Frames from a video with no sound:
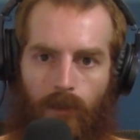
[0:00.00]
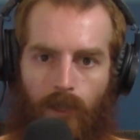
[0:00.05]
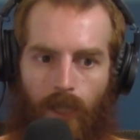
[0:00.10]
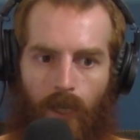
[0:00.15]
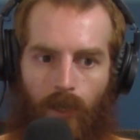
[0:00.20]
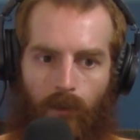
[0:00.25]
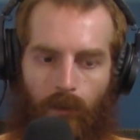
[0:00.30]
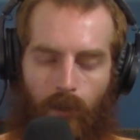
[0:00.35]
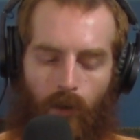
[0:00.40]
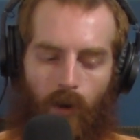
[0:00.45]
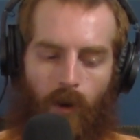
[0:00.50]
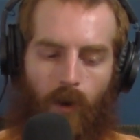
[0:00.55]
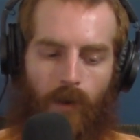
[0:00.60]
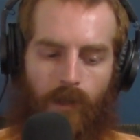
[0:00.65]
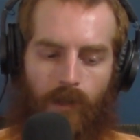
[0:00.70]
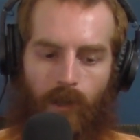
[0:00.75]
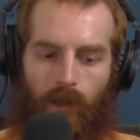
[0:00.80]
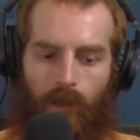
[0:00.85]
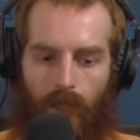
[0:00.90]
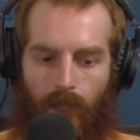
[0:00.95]
You're
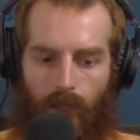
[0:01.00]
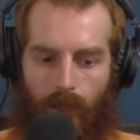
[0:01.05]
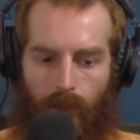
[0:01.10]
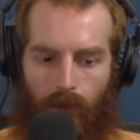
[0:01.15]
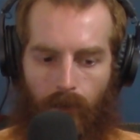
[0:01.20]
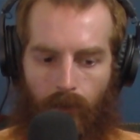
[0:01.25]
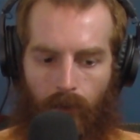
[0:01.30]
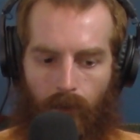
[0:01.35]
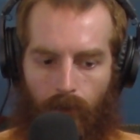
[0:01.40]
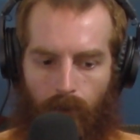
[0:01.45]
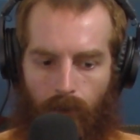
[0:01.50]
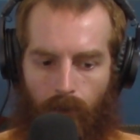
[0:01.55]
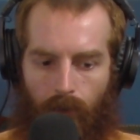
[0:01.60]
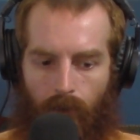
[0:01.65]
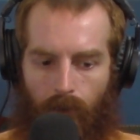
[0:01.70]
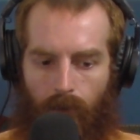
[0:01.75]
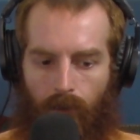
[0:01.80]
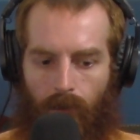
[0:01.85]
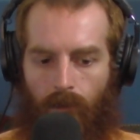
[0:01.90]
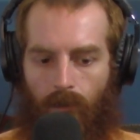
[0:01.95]
always going to get the
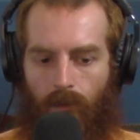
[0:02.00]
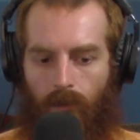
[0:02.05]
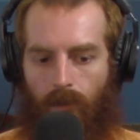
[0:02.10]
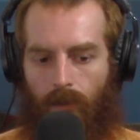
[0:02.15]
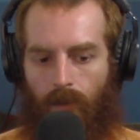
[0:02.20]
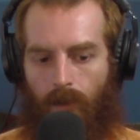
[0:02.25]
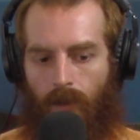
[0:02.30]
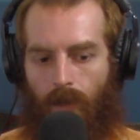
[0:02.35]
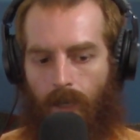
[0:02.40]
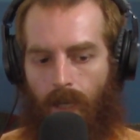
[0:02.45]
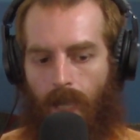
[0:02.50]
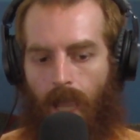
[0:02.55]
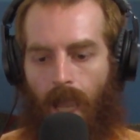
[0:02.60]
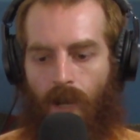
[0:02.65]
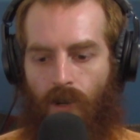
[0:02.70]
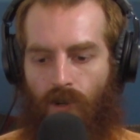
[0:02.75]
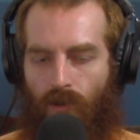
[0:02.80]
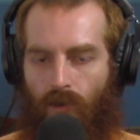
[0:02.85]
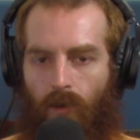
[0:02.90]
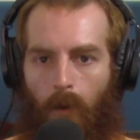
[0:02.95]

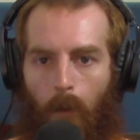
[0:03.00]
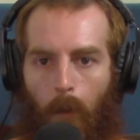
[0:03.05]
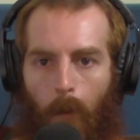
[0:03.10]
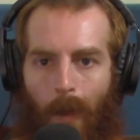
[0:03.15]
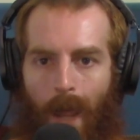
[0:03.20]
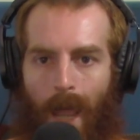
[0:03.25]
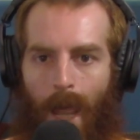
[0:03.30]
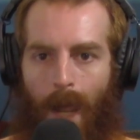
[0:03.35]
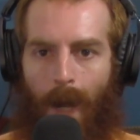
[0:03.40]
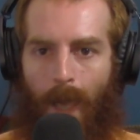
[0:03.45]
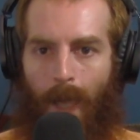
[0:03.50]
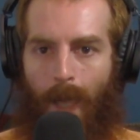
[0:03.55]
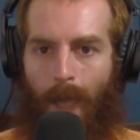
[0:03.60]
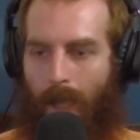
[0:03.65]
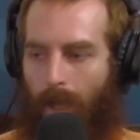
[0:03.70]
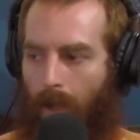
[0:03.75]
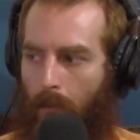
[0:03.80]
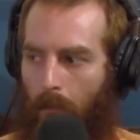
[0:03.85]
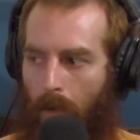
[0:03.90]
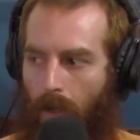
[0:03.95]
occasional bad
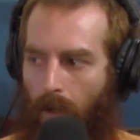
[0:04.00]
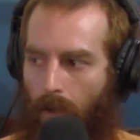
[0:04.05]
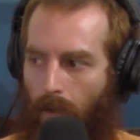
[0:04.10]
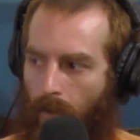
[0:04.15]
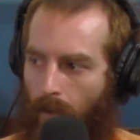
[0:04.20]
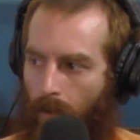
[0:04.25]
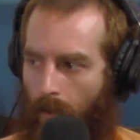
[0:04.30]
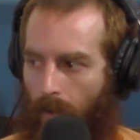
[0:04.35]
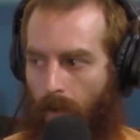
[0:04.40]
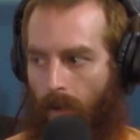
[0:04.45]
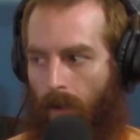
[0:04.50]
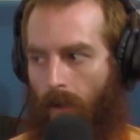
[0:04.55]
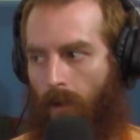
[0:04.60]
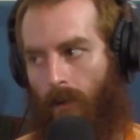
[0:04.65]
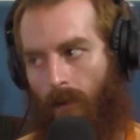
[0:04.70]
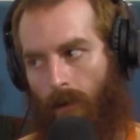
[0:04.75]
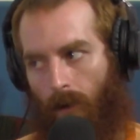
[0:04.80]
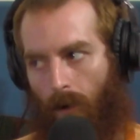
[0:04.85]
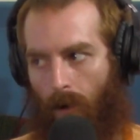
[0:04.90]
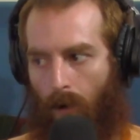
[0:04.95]
egg, but
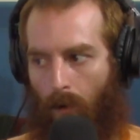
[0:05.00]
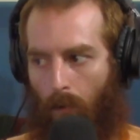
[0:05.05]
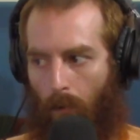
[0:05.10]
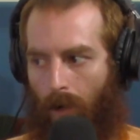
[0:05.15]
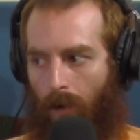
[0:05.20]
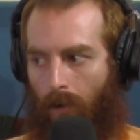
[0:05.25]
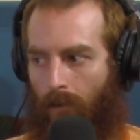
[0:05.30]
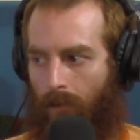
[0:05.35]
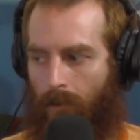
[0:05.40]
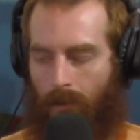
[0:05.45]
oh well.